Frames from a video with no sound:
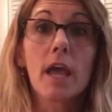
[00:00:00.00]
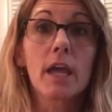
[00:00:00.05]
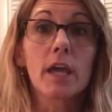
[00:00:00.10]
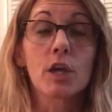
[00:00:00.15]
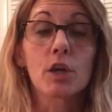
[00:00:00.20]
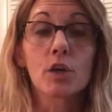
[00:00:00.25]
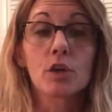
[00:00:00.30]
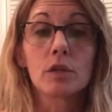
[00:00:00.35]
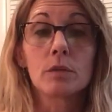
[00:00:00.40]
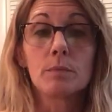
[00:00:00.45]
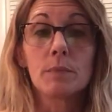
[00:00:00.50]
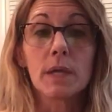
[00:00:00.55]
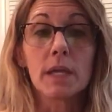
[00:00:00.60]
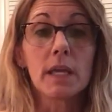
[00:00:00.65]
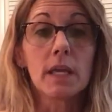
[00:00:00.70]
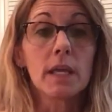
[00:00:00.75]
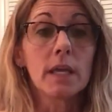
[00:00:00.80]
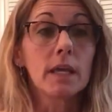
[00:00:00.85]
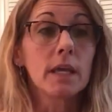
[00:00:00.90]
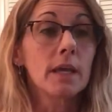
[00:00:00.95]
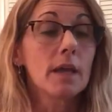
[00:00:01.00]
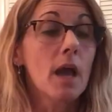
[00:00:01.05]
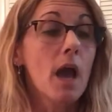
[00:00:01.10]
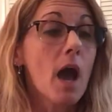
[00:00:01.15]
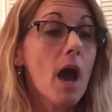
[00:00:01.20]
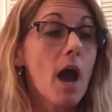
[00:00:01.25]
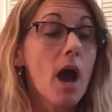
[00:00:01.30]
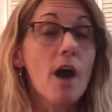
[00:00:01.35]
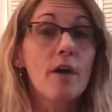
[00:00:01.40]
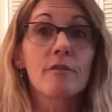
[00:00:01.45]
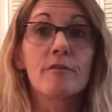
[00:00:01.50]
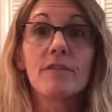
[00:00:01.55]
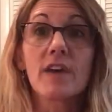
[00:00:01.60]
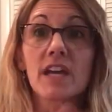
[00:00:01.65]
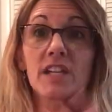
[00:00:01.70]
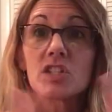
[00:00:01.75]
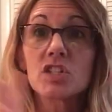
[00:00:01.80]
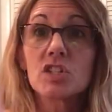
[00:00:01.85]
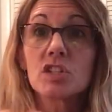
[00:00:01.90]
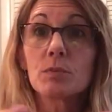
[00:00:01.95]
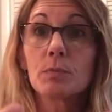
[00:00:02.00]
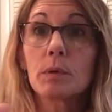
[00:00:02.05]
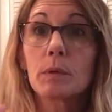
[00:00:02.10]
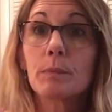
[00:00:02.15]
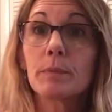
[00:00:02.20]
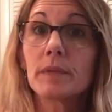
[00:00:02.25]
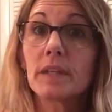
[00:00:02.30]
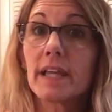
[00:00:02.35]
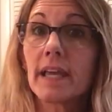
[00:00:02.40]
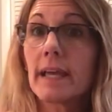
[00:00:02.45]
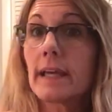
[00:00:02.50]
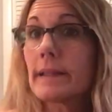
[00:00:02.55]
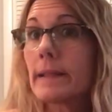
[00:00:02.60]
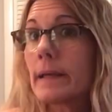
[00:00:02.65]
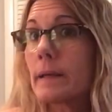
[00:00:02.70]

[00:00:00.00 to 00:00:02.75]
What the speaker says: it could be a vegetable plant,